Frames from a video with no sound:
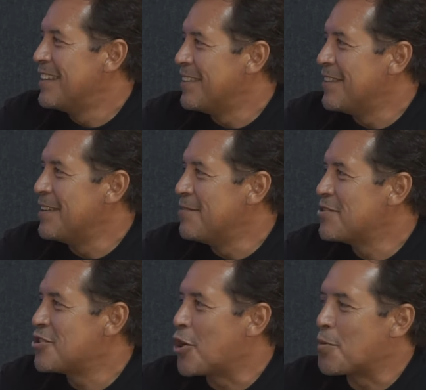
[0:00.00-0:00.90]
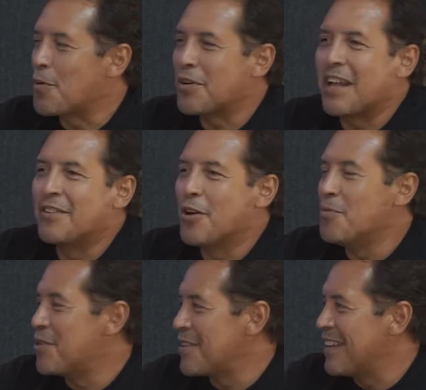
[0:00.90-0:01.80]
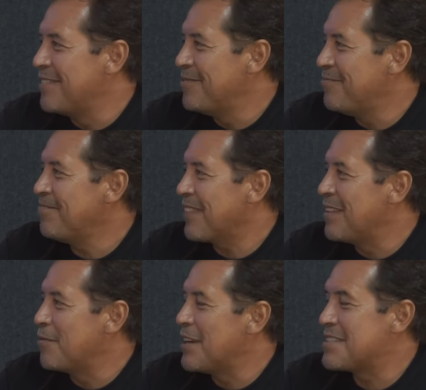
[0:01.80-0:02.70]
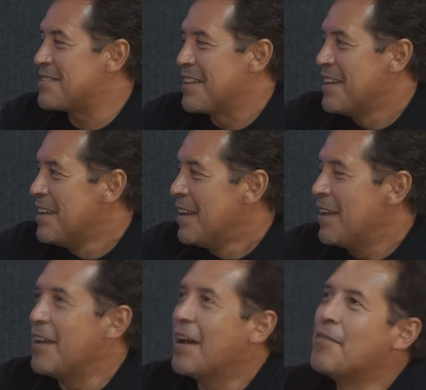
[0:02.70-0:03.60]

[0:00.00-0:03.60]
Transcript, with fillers: in shortboard and longboard, and was... and